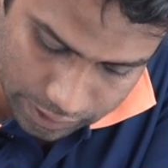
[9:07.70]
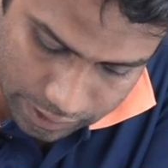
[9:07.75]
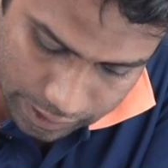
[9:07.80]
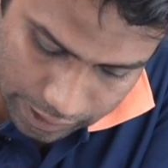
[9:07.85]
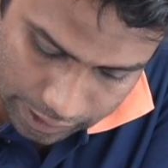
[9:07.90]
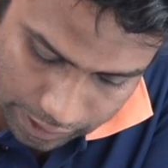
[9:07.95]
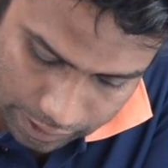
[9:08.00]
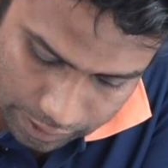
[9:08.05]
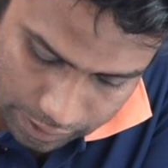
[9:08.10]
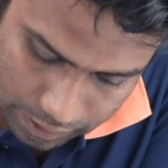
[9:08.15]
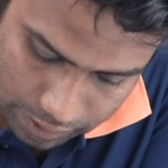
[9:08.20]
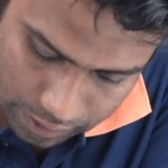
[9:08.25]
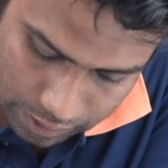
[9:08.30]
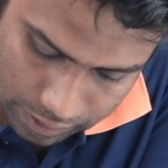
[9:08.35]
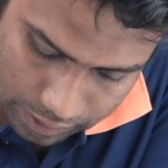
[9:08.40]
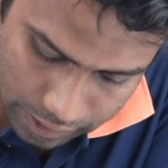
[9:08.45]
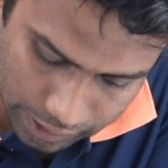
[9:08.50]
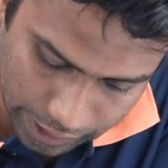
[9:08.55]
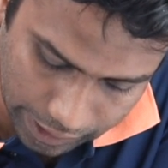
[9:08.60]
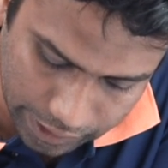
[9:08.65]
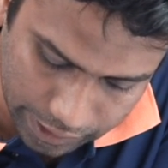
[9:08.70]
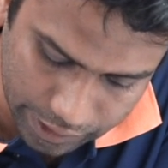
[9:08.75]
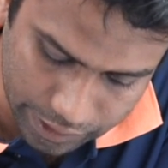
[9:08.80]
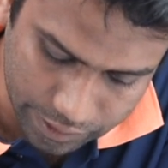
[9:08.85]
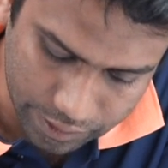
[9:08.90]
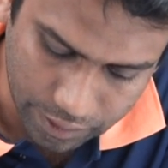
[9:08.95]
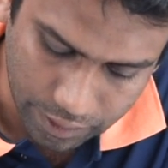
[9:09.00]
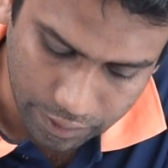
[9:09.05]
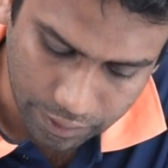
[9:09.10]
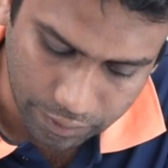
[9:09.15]
cell that
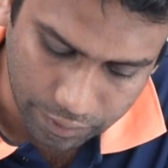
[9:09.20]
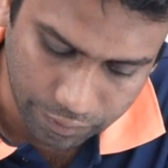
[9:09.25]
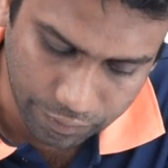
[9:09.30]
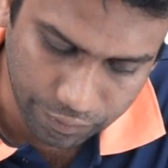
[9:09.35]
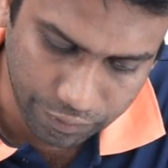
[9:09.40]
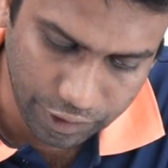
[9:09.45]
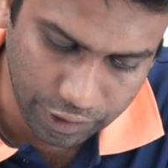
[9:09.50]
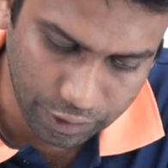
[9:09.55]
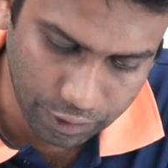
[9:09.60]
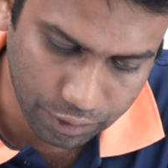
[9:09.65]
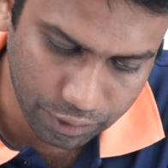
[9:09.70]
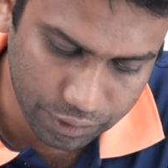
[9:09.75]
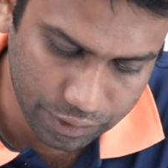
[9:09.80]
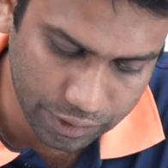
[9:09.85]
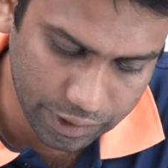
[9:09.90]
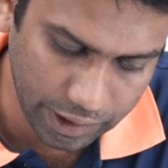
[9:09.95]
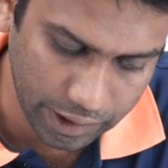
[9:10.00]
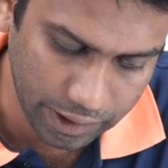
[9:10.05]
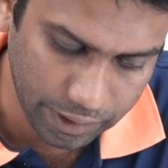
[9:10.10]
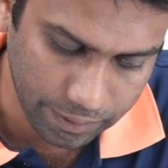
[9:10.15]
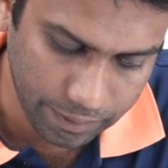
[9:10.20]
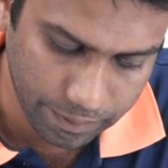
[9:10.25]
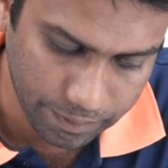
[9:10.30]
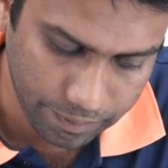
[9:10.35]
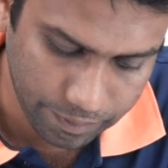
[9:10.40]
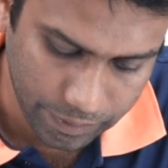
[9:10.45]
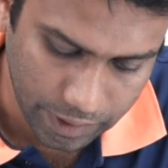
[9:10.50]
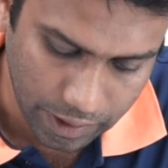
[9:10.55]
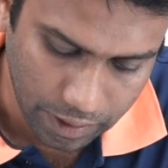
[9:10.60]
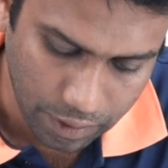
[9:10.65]
is VOC,
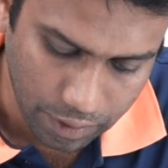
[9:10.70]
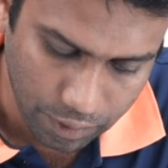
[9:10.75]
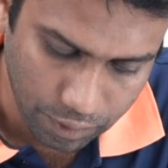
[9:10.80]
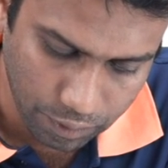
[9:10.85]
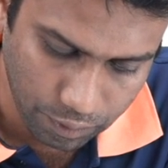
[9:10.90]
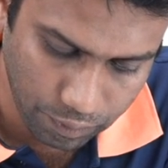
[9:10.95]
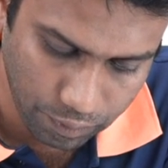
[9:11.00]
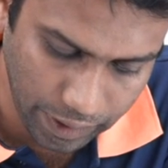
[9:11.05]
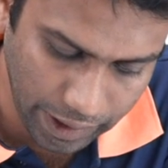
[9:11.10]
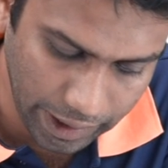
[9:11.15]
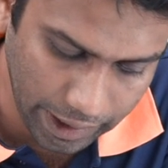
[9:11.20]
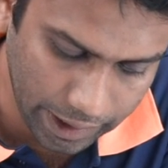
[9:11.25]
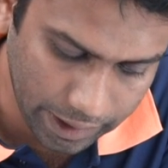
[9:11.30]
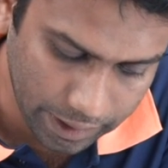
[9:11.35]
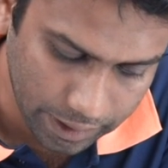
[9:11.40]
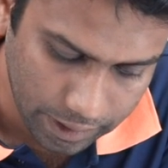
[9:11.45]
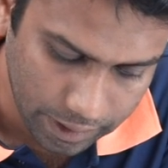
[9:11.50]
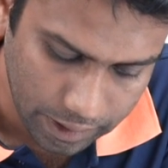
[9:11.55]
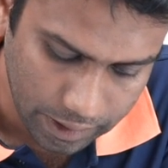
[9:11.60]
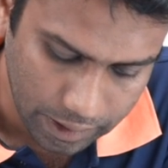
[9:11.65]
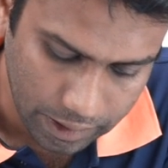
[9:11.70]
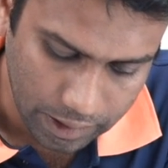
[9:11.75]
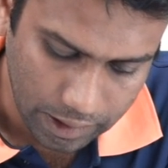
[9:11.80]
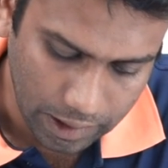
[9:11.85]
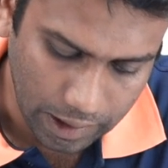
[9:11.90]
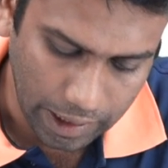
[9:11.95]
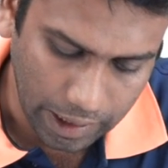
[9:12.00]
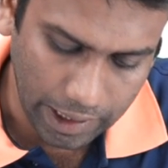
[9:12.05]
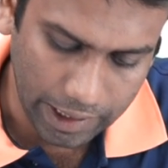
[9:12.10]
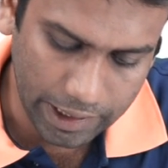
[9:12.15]
where
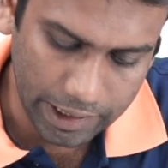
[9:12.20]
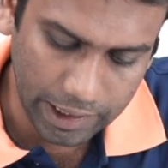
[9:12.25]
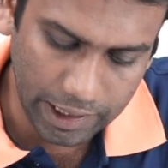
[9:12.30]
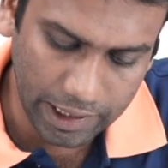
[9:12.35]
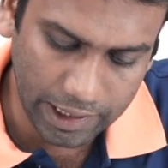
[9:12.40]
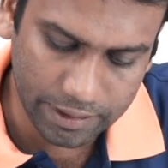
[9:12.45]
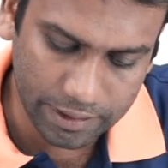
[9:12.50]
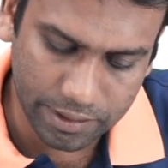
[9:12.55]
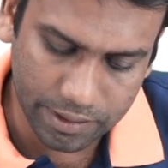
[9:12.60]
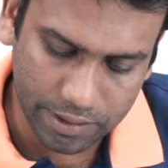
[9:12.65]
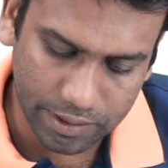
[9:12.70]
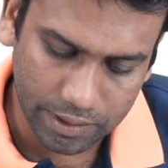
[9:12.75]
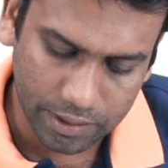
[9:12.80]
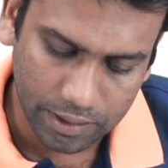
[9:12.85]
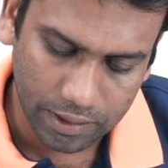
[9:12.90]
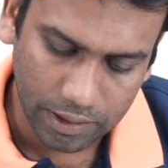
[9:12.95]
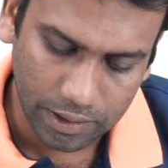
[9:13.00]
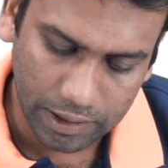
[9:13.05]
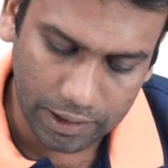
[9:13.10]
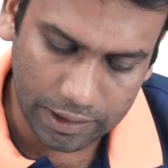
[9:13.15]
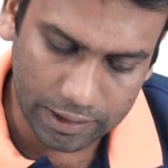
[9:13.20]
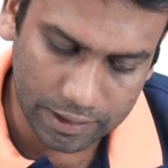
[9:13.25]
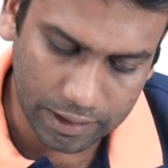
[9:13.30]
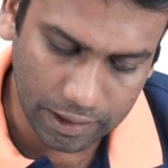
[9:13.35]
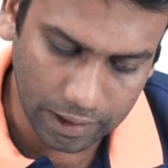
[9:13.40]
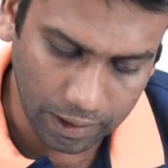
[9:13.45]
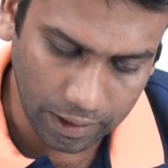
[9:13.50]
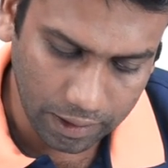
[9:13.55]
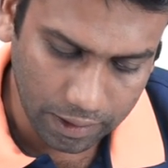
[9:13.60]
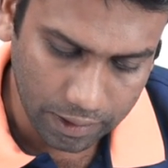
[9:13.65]
Is is
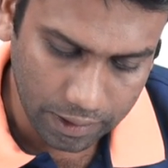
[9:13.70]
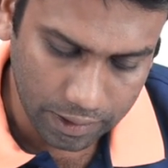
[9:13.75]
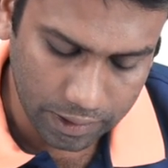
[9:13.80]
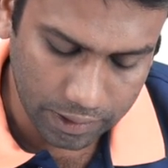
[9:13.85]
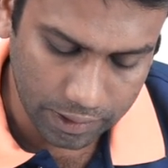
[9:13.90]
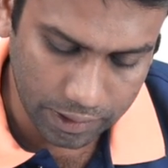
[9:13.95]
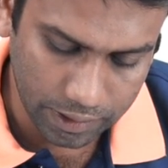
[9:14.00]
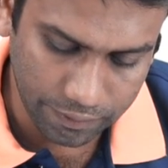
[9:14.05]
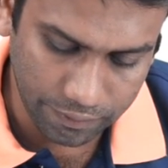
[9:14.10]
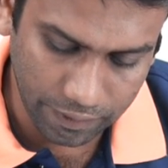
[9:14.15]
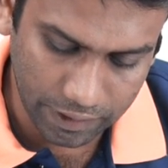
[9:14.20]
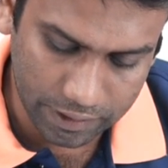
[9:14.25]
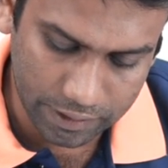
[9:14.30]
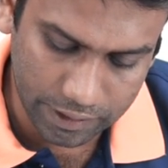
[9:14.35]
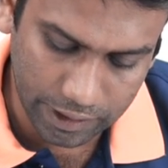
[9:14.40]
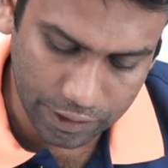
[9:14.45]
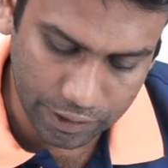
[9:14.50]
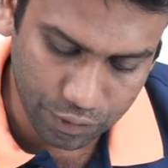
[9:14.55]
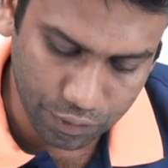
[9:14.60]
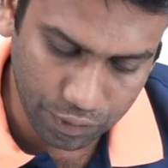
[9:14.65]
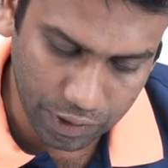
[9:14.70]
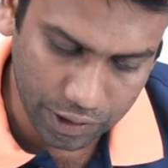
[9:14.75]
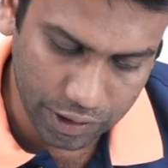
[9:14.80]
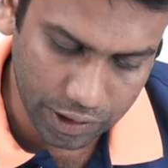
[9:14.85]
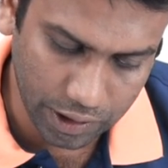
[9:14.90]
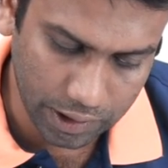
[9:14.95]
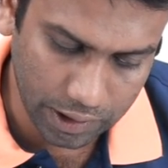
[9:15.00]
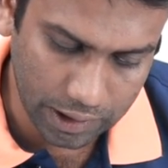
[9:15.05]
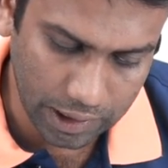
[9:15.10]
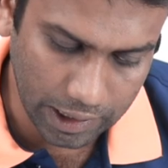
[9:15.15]
the reverse
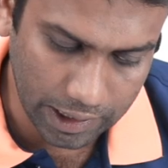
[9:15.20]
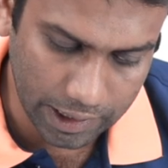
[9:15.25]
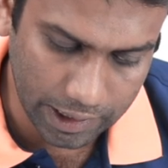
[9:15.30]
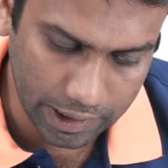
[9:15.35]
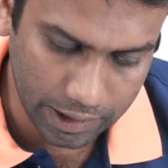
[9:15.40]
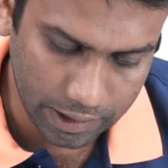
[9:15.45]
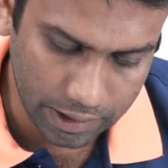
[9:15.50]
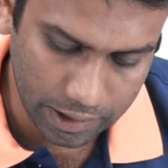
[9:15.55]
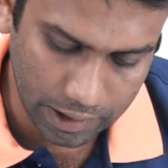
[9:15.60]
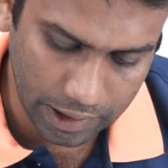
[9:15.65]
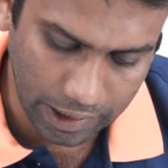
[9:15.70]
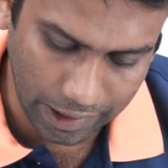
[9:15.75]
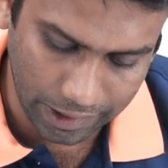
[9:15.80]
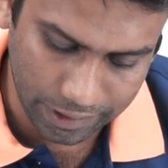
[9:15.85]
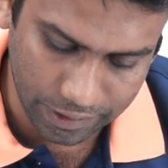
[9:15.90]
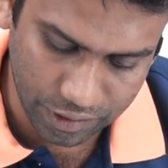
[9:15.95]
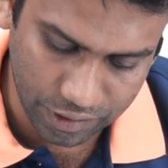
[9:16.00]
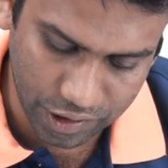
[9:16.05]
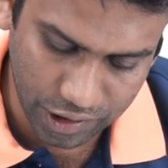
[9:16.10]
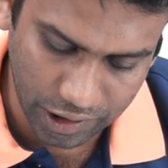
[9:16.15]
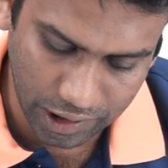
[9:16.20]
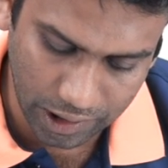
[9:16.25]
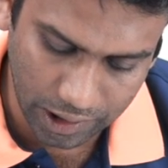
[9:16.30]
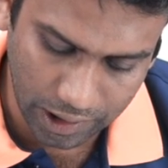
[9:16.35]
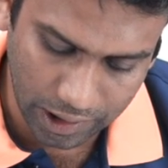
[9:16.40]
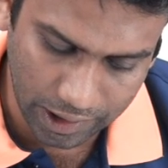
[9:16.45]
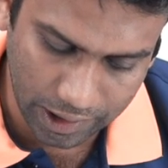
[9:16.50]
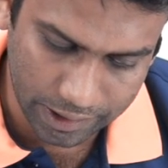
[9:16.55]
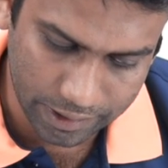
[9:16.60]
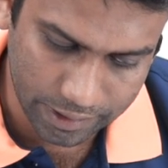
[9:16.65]
saturation current and
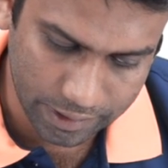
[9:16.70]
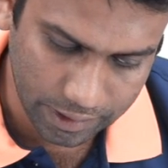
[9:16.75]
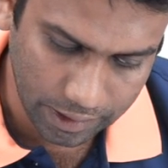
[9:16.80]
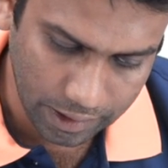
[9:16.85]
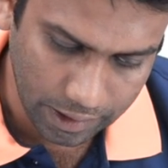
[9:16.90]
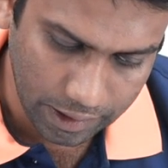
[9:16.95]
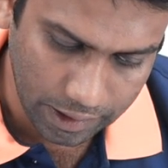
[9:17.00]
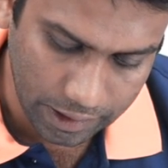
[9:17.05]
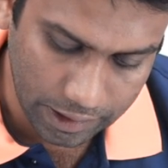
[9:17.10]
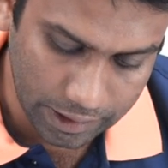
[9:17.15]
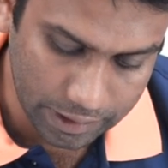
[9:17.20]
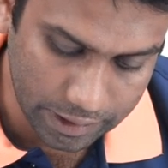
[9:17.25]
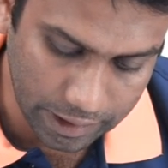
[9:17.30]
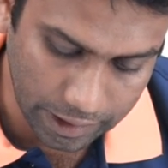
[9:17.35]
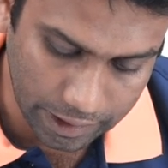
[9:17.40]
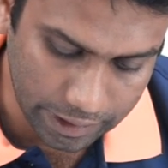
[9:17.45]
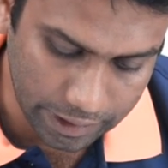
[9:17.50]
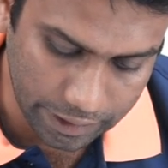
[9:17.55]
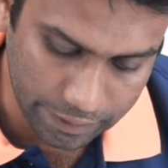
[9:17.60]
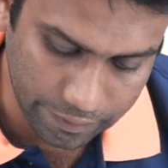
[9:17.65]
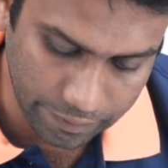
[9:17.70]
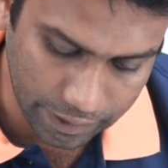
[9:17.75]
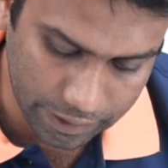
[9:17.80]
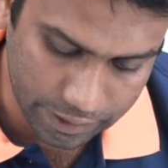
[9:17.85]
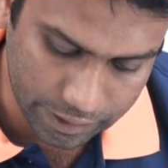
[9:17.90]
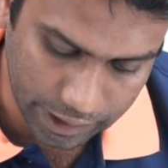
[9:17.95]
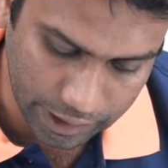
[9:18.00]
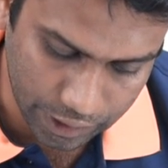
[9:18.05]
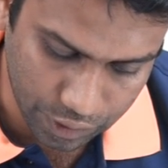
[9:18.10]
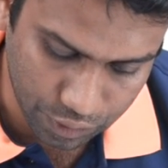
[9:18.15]
Js is the
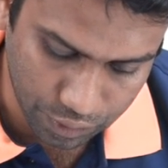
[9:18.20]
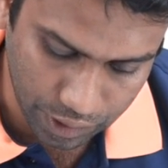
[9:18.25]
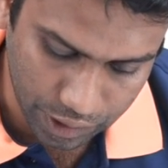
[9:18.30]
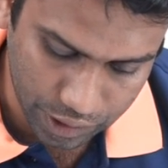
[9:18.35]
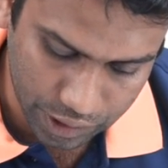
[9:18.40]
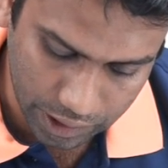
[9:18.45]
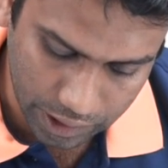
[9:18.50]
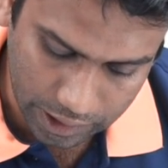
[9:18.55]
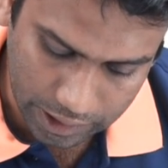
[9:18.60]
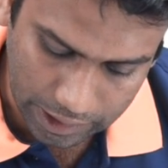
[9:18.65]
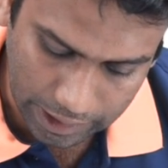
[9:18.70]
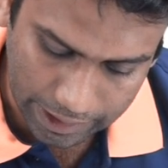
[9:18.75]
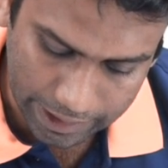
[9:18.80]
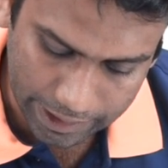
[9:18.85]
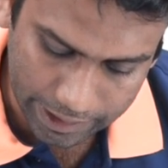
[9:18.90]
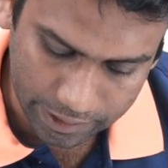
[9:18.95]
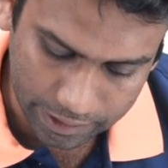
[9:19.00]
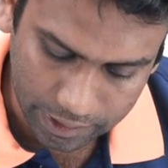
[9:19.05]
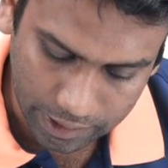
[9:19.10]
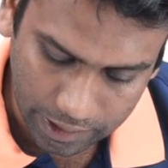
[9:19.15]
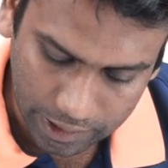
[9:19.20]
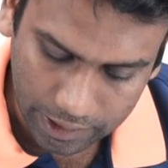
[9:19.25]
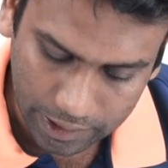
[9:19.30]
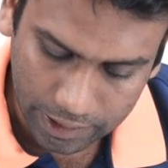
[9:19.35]
reverse saturation current